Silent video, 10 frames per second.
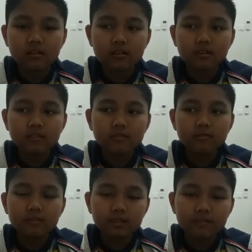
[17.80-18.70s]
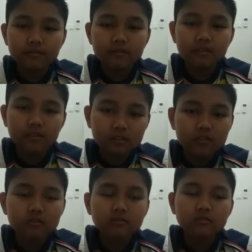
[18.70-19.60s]
I lived
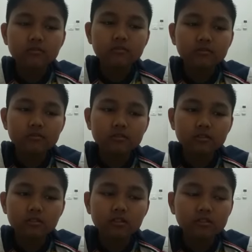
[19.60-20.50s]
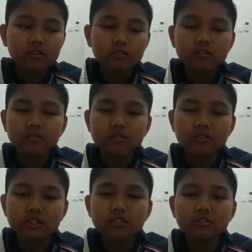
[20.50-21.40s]
in Tutor Garden
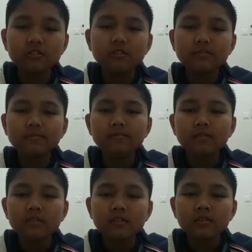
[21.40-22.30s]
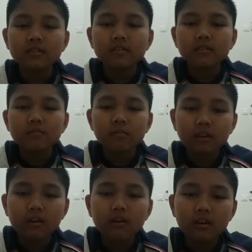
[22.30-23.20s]
Regency,
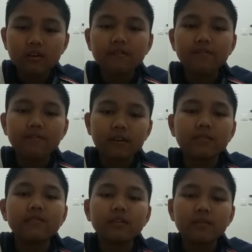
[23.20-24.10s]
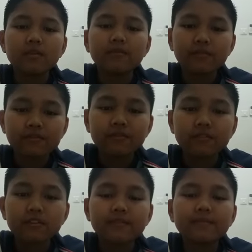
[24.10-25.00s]
Block A5, number
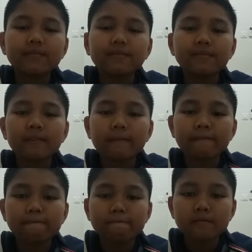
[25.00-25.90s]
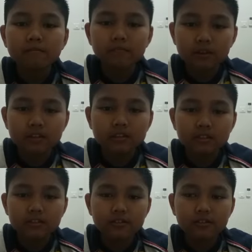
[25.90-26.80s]
50,
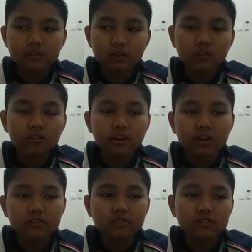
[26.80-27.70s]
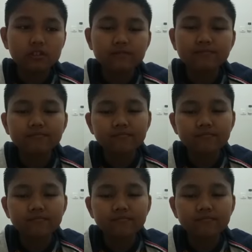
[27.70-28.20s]
Makassar, Goa actually.